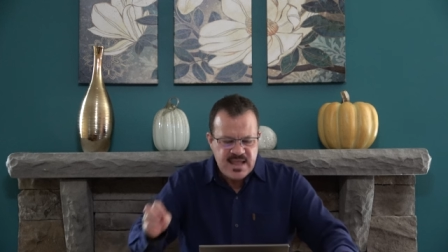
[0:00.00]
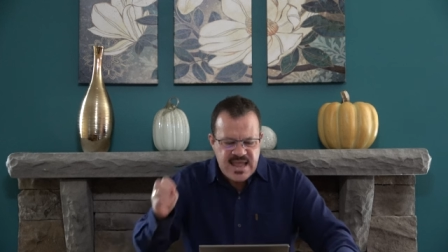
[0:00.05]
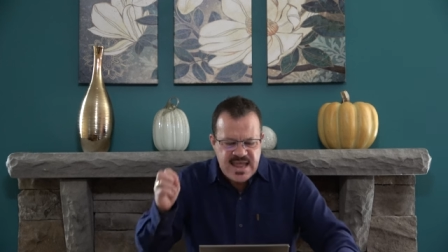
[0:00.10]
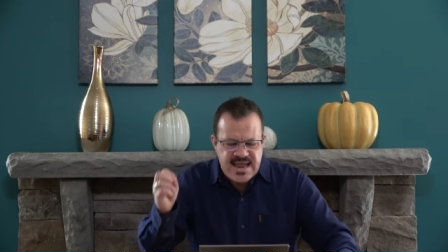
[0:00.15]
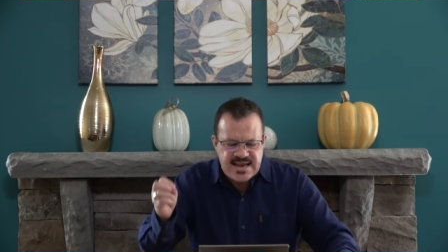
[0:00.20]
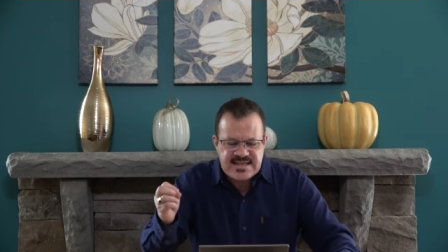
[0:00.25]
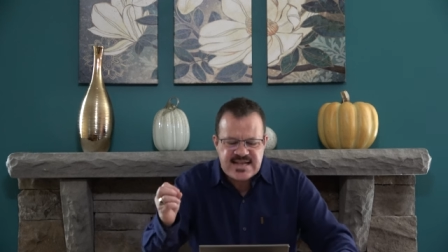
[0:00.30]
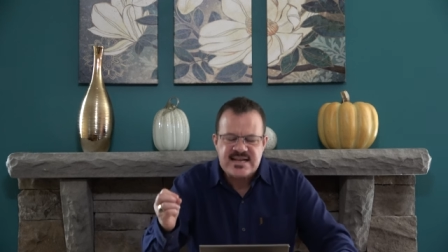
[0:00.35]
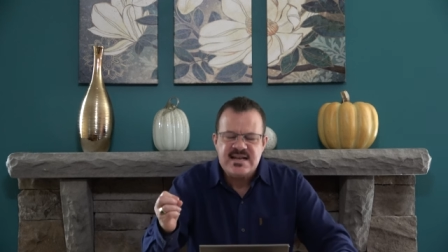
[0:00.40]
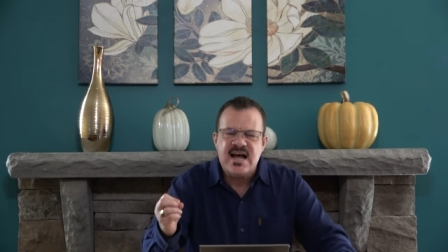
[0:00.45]

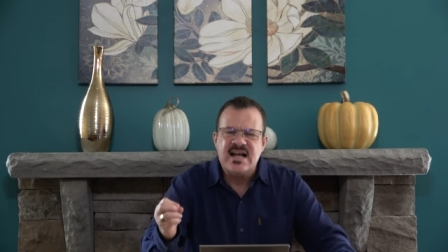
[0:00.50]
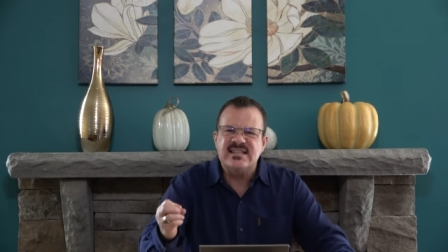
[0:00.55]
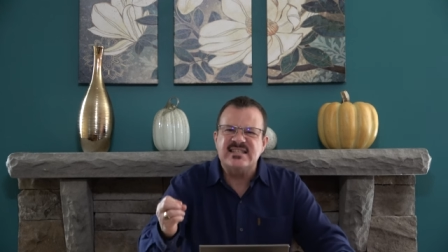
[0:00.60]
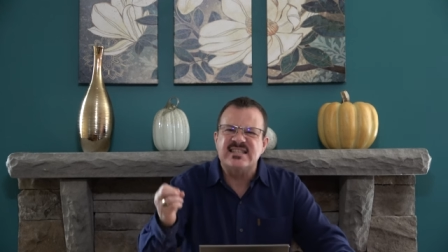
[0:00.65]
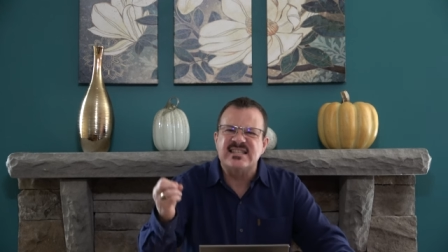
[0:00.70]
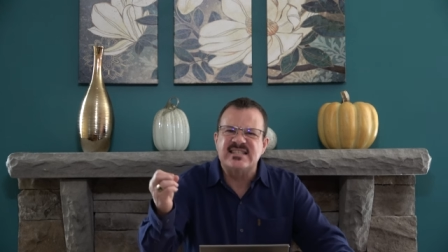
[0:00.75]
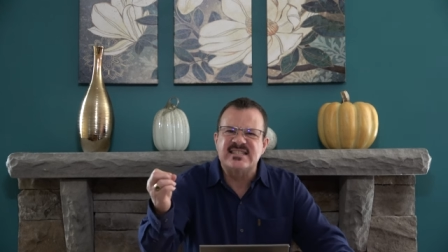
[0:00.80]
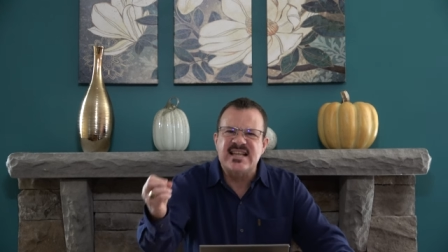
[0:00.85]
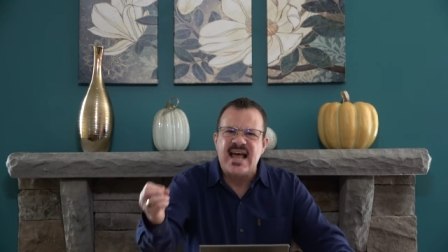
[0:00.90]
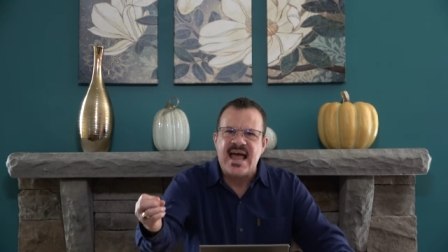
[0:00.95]
He did not
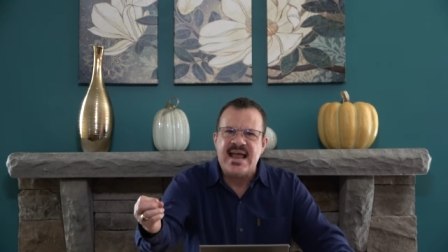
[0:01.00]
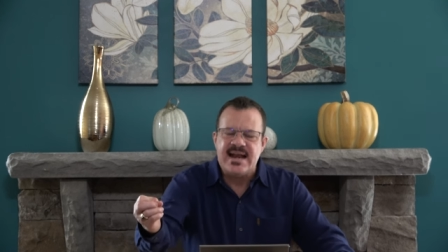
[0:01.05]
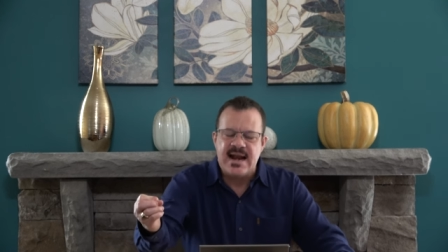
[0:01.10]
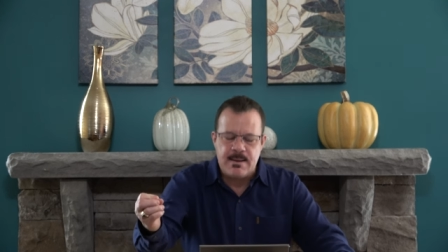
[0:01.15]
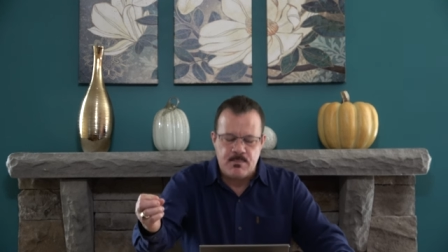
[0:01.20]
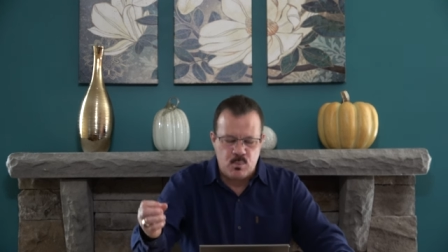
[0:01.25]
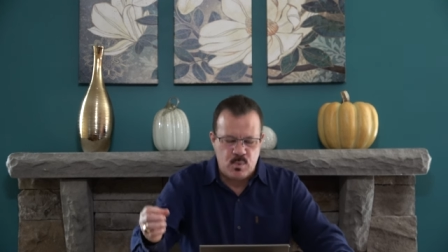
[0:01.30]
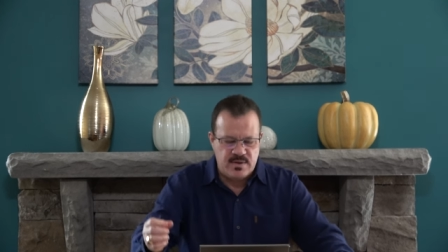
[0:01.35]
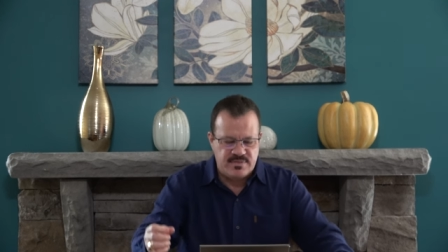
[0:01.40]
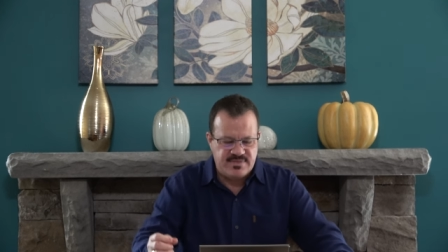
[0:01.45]
side
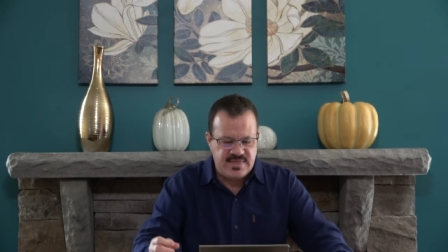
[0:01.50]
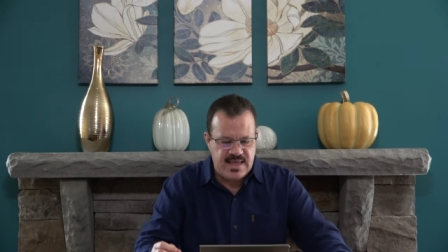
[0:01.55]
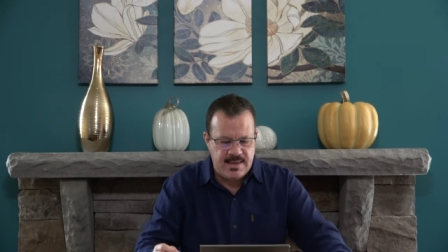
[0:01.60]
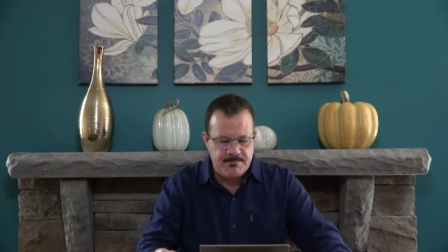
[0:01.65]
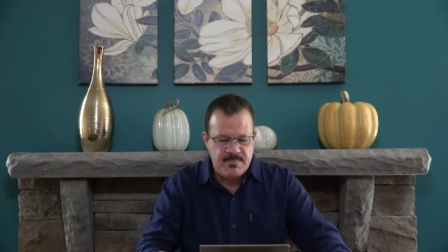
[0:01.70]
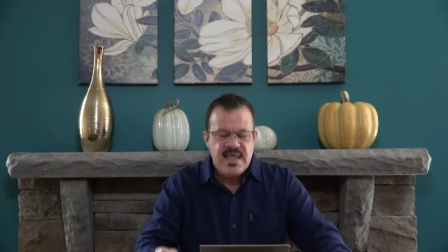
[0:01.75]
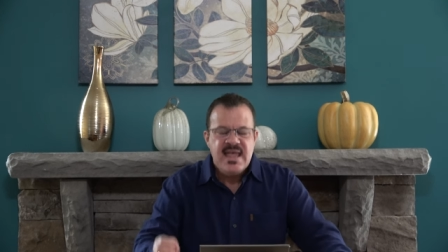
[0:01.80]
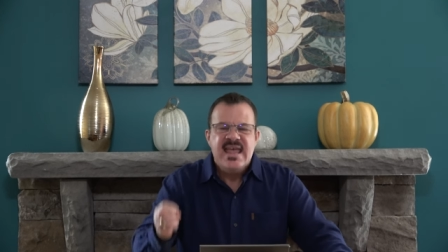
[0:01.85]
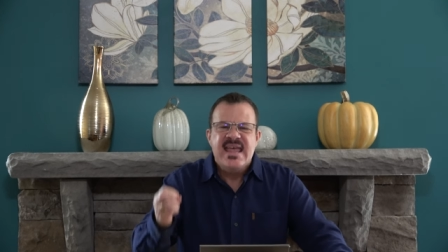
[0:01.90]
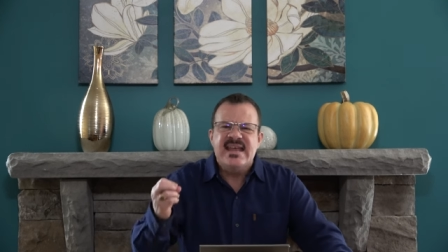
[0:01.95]
up with
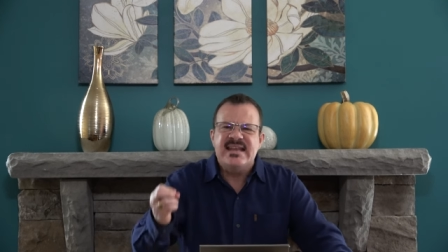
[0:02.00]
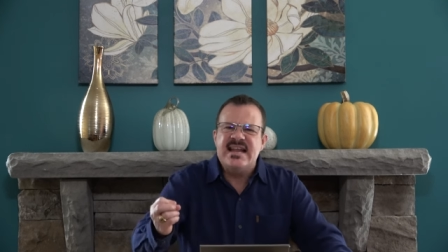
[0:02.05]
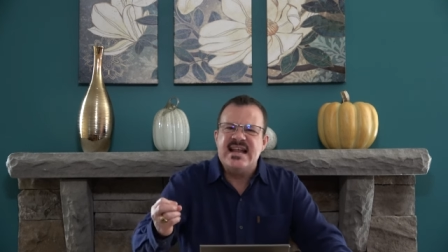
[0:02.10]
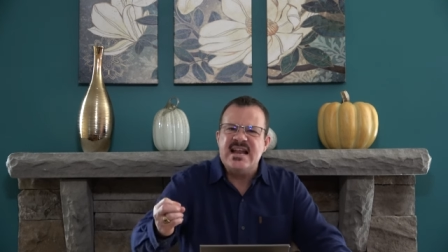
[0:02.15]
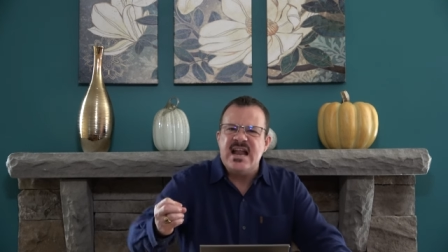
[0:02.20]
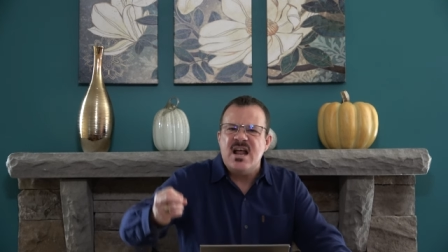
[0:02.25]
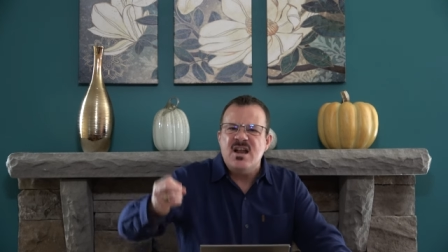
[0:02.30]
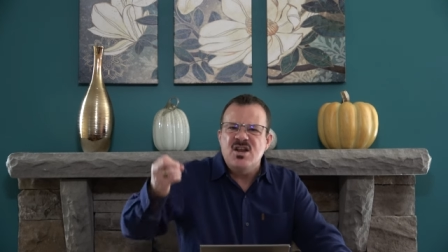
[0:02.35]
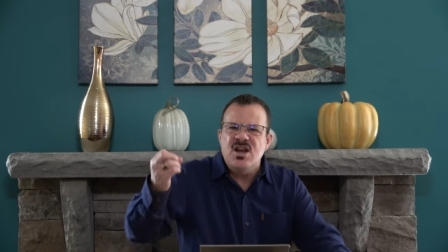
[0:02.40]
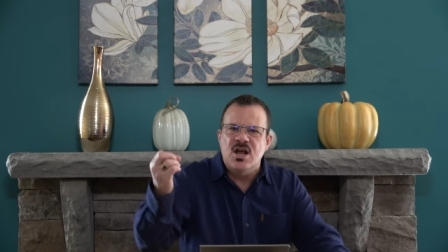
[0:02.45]
them. He
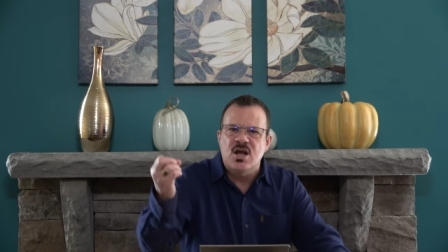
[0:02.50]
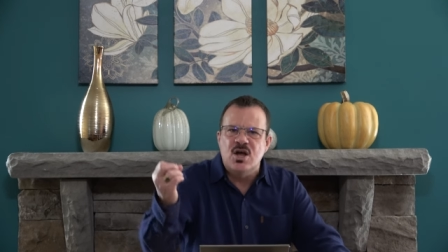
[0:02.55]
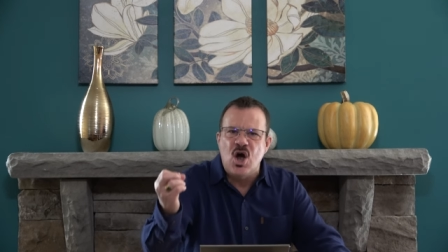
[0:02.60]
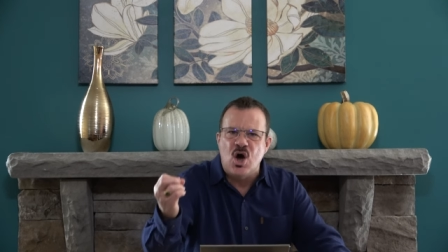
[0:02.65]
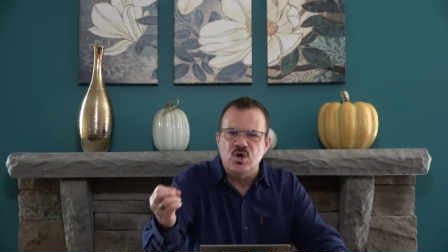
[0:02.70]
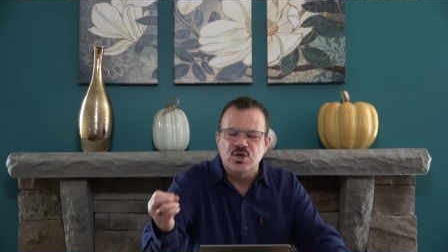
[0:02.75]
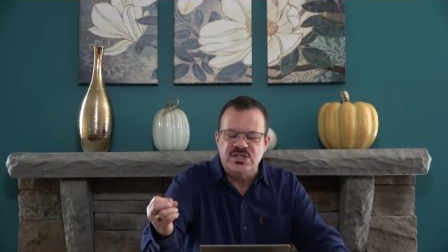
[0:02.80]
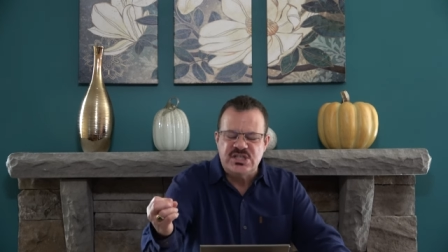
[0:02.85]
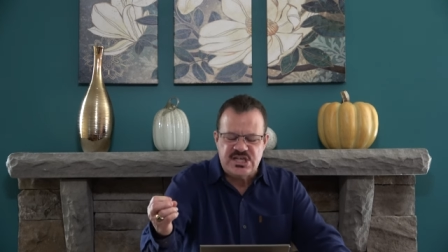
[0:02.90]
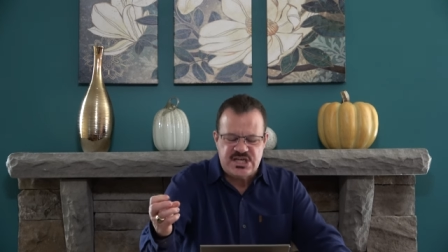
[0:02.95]
did not
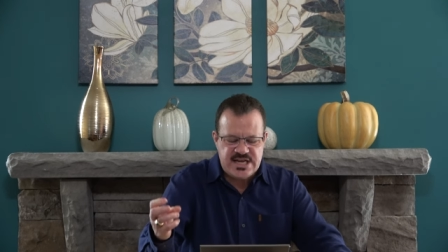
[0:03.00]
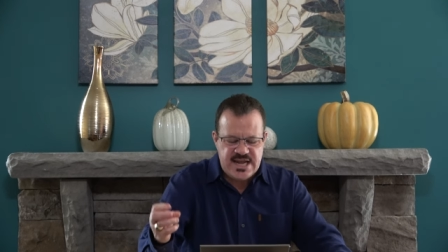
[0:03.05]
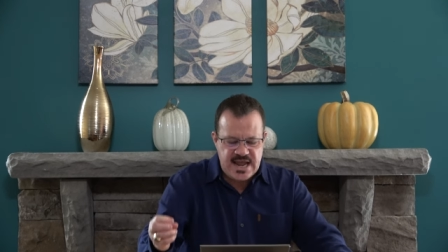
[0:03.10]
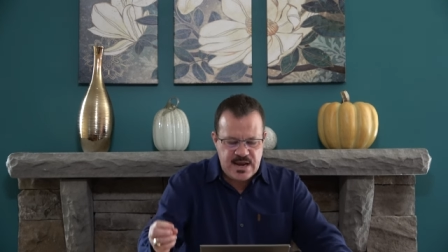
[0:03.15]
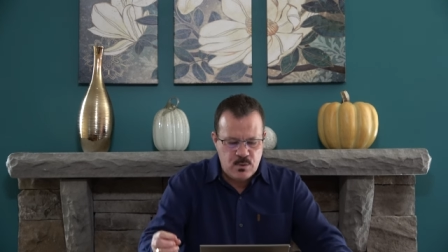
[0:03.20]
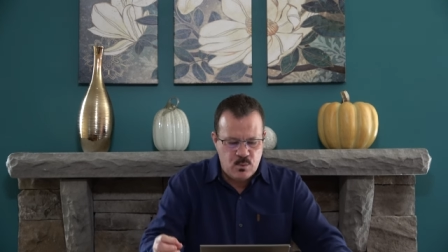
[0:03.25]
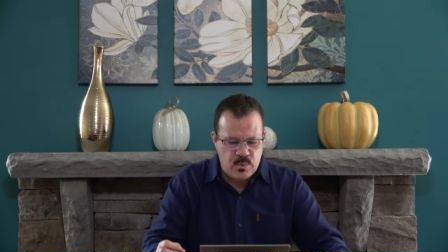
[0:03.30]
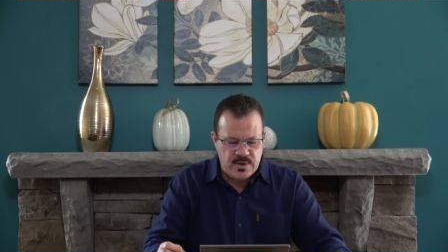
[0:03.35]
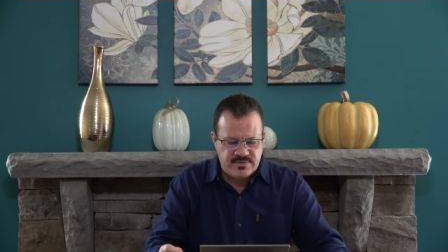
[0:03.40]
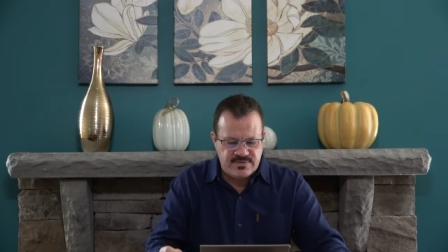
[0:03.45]

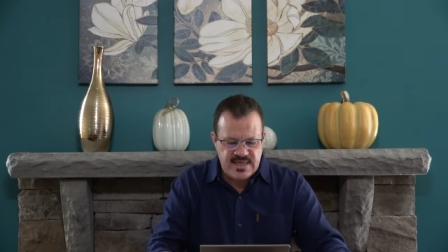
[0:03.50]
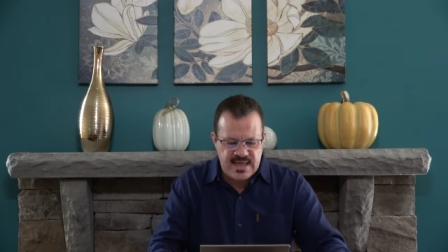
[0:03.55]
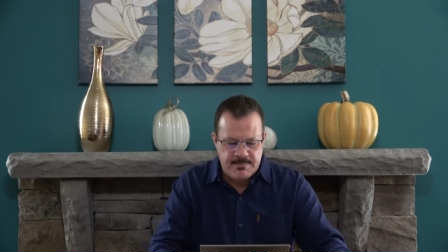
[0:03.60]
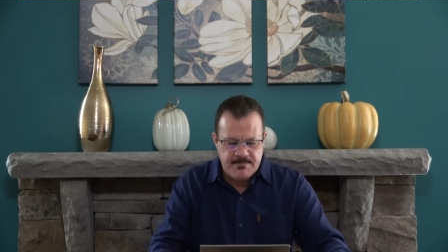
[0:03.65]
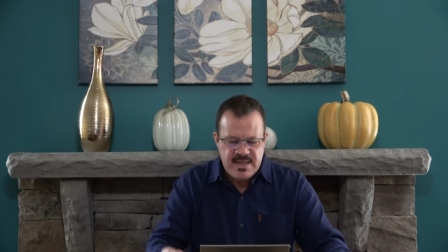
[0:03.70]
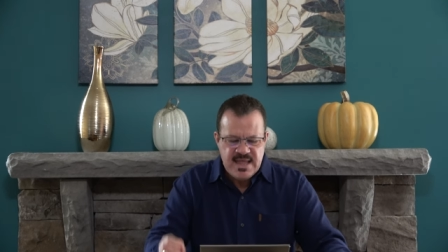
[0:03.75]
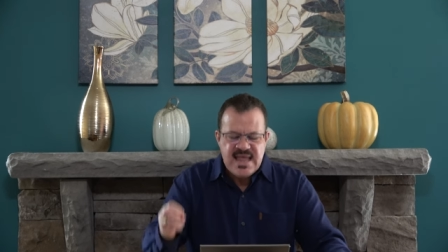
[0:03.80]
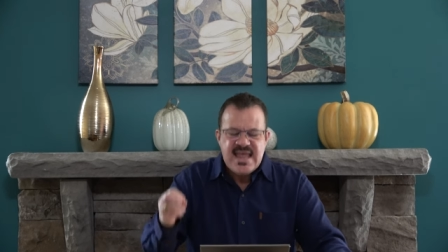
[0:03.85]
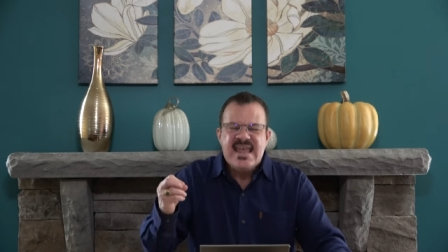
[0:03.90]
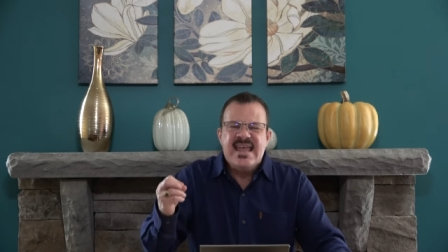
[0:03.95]
negotiate with them.